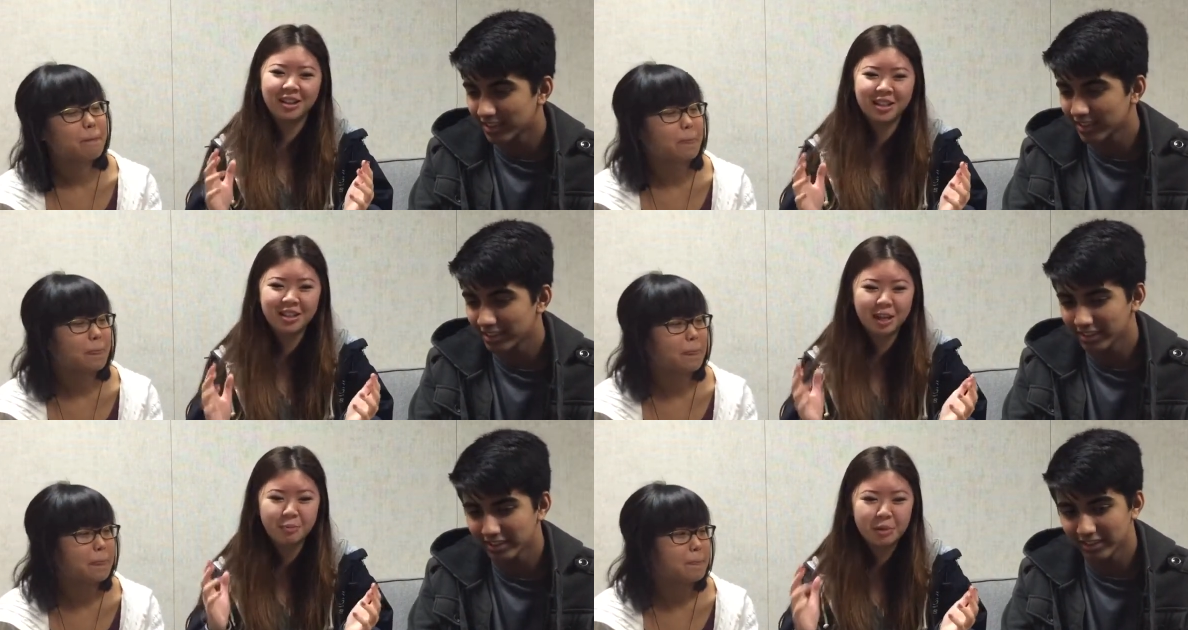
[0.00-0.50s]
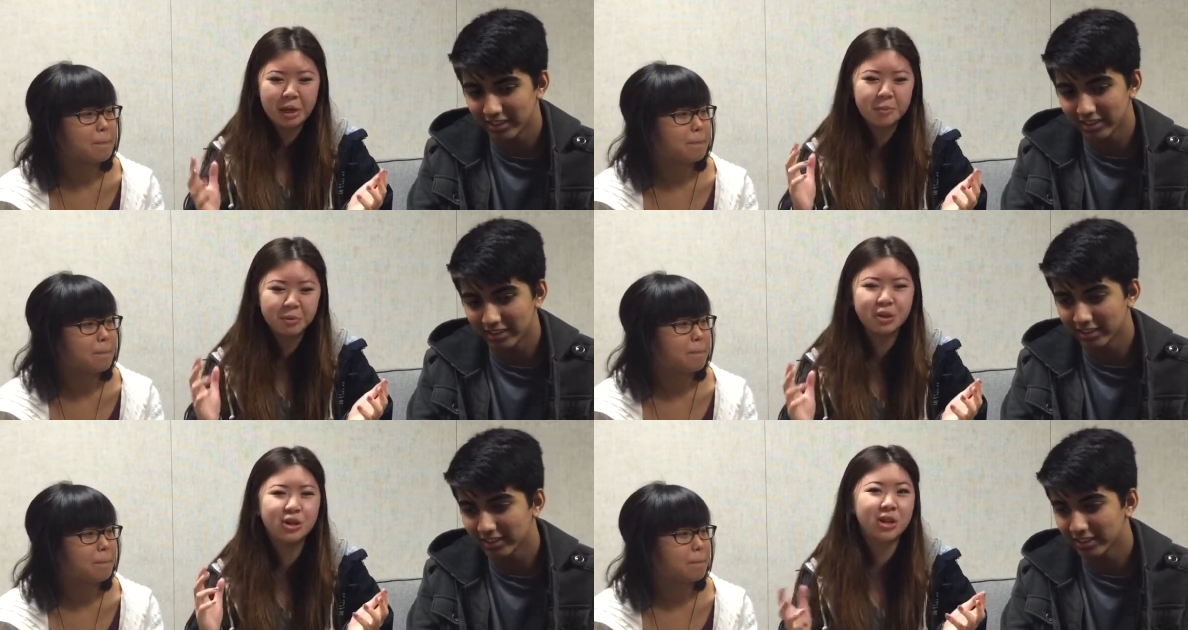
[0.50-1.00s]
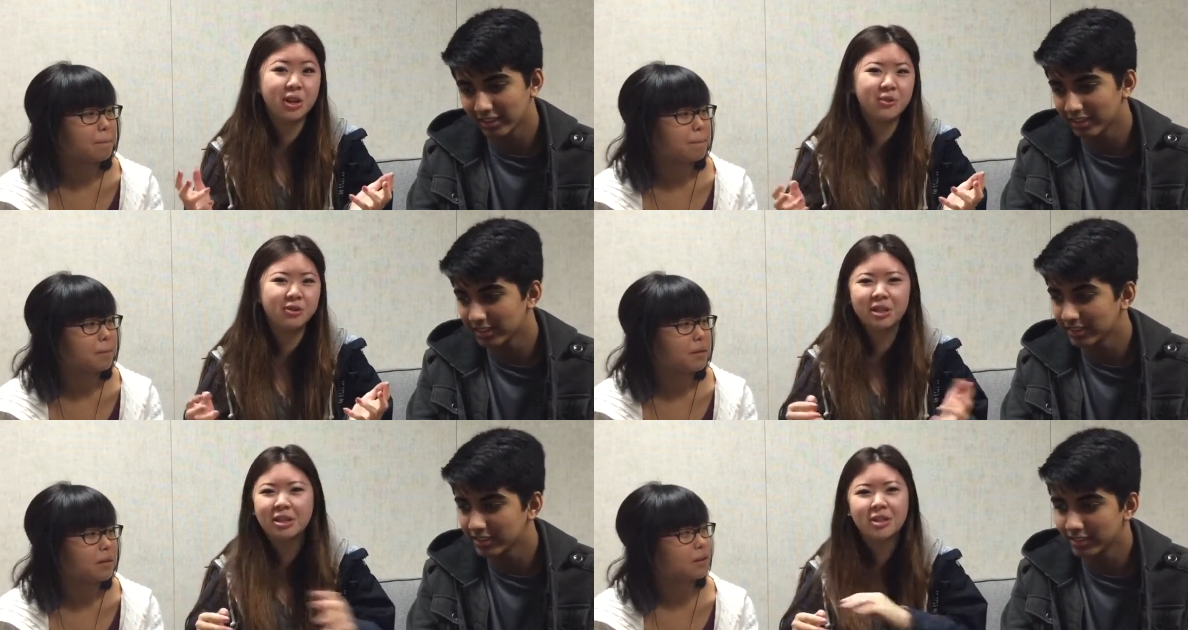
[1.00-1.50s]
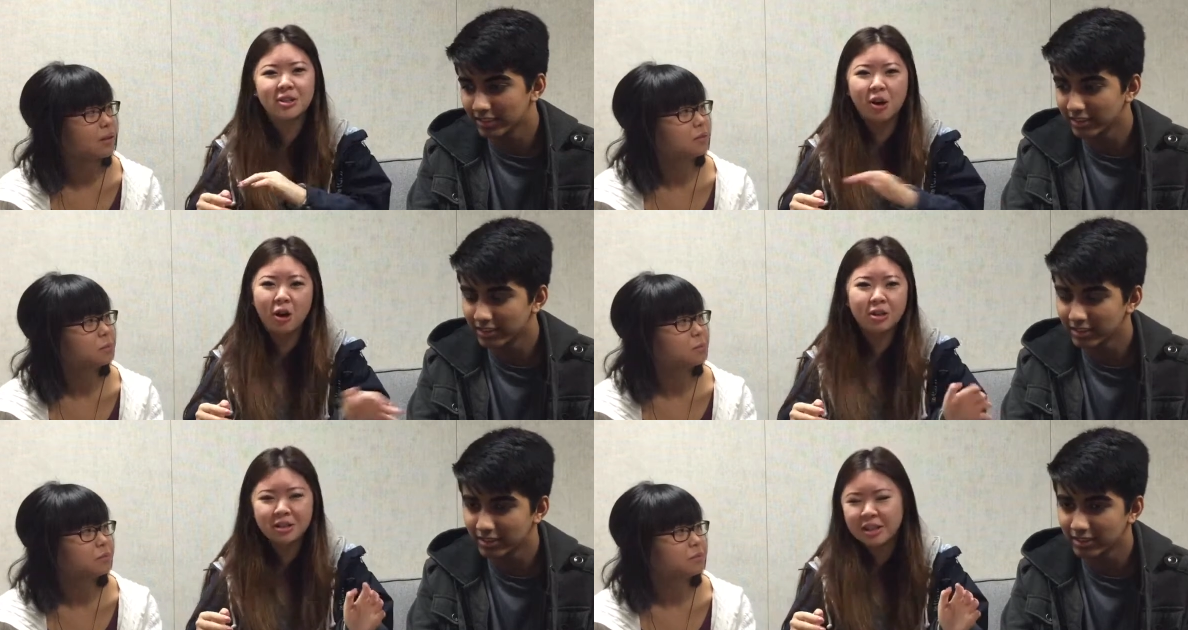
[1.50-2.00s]
Speaker 1: just like people in general, they just
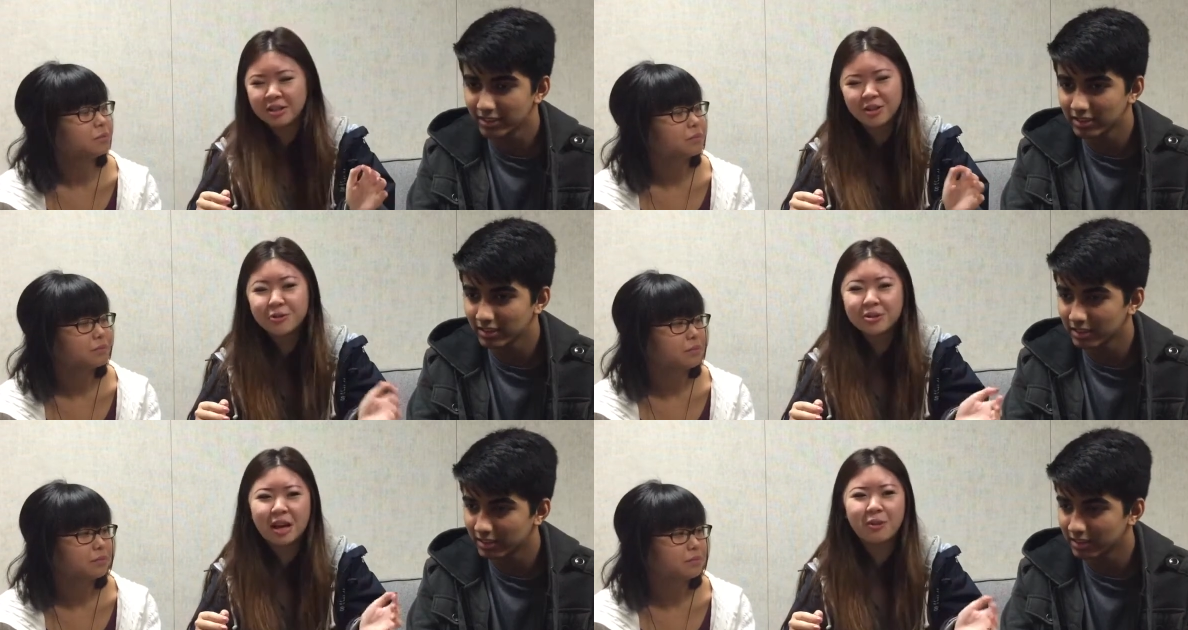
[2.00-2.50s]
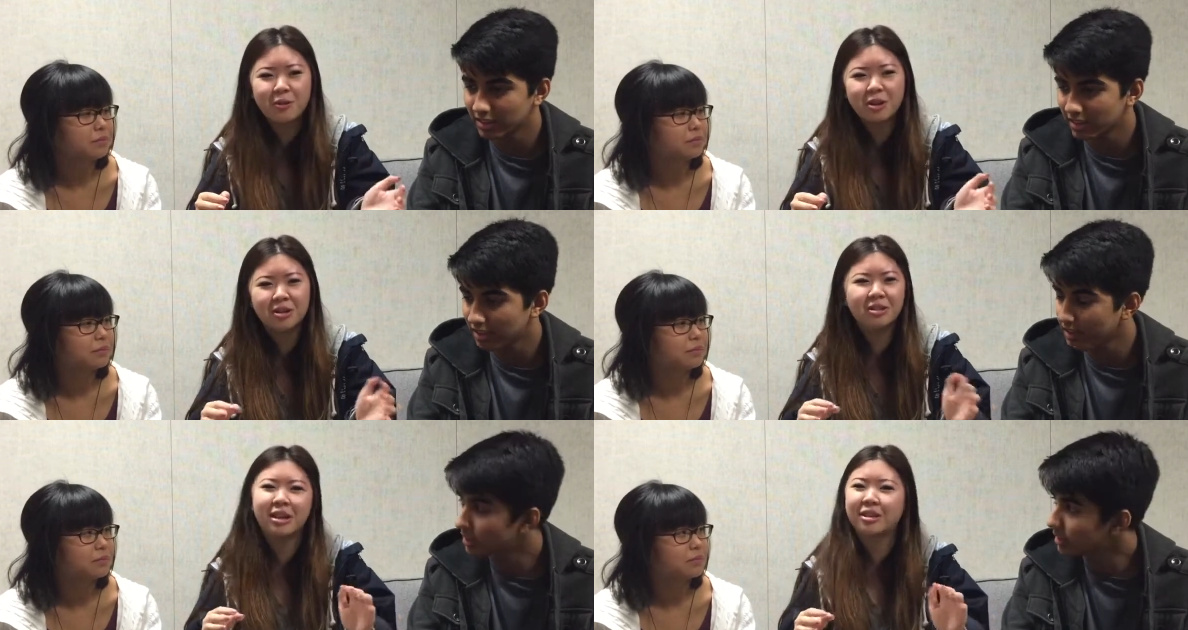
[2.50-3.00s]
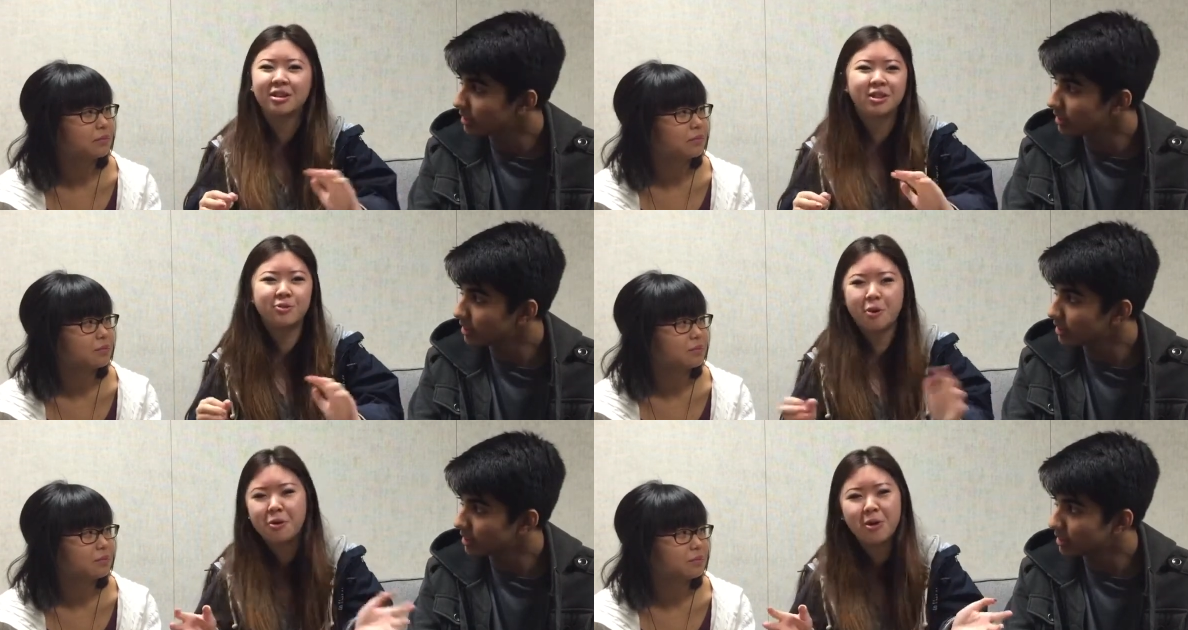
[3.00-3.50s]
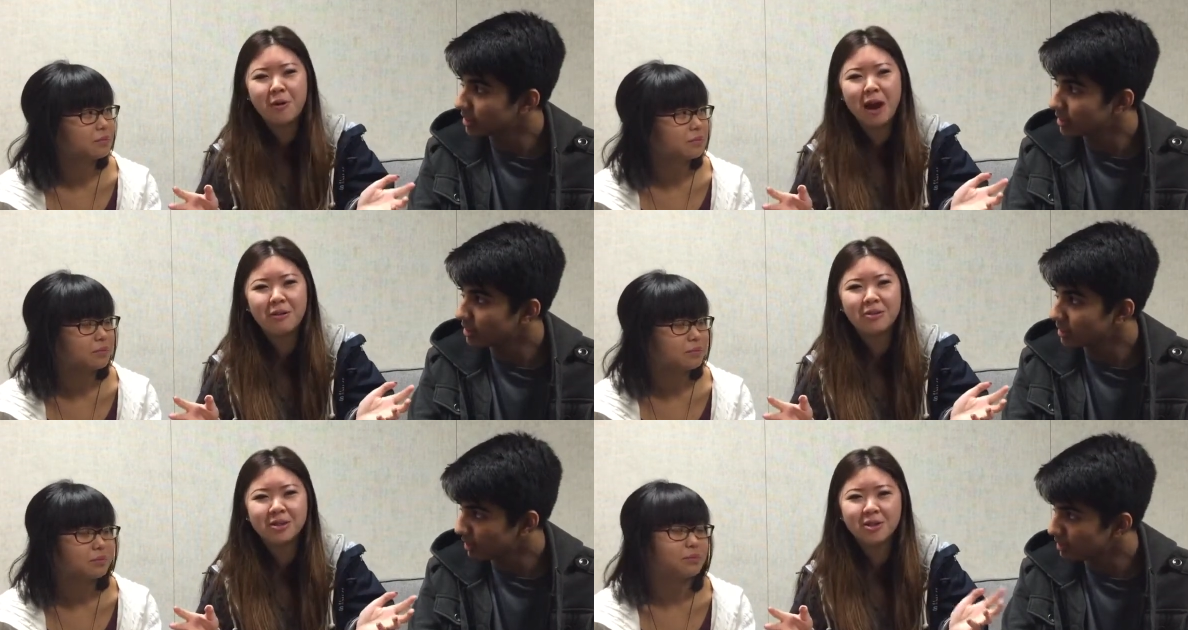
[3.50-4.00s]
can't they use that word and like they just throw it
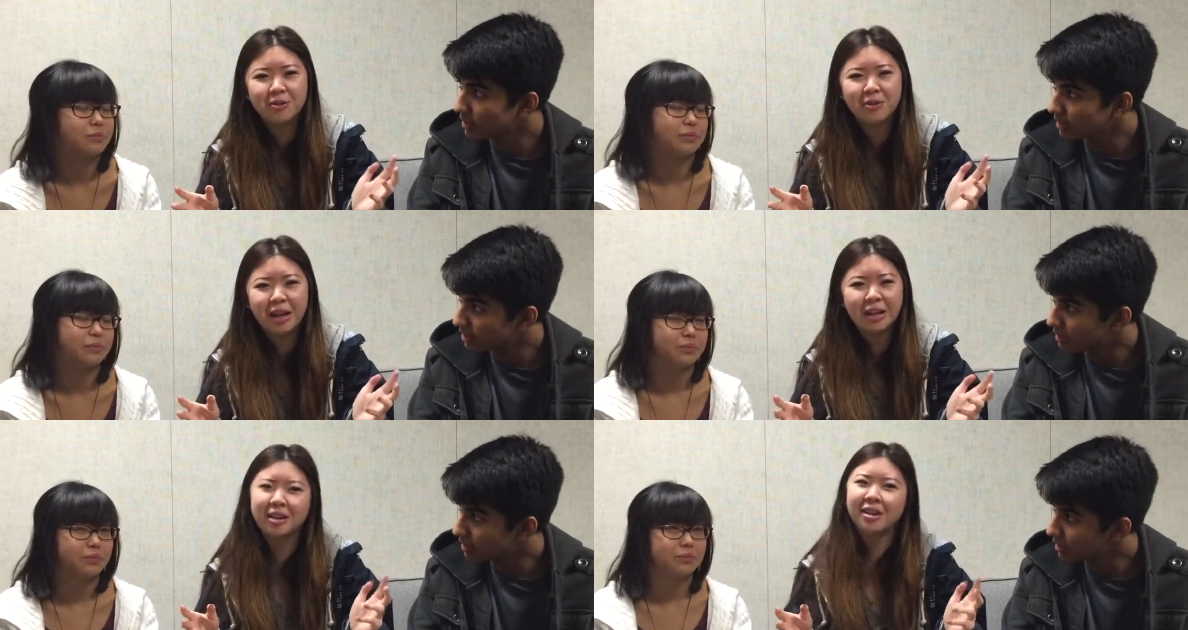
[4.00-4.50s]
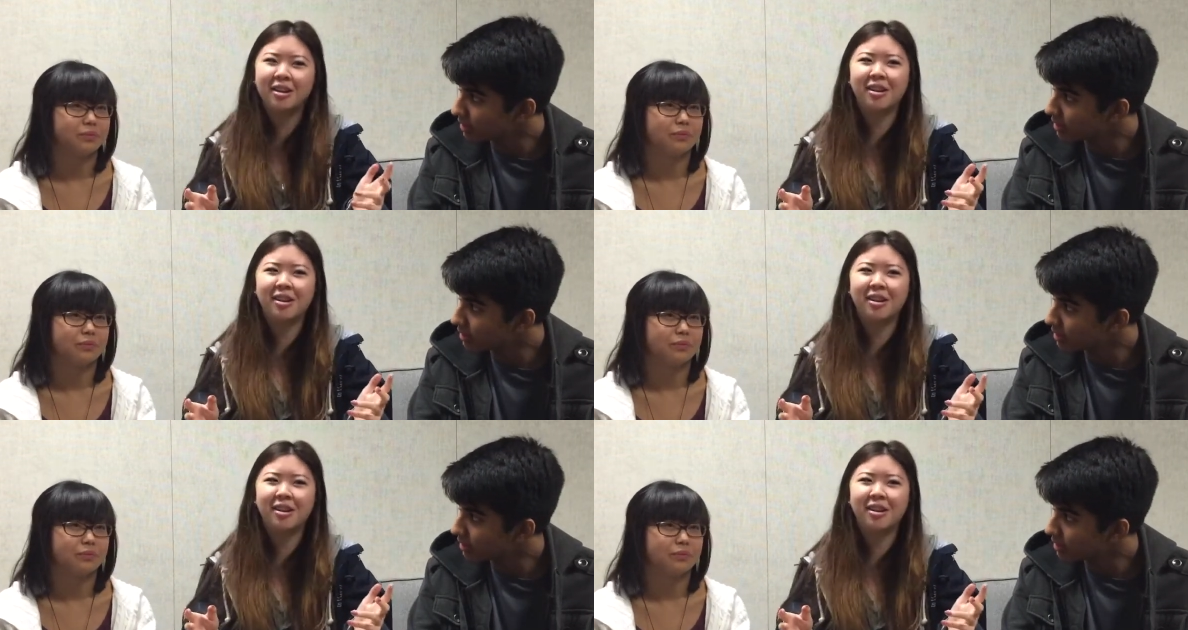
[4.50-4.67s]
around so like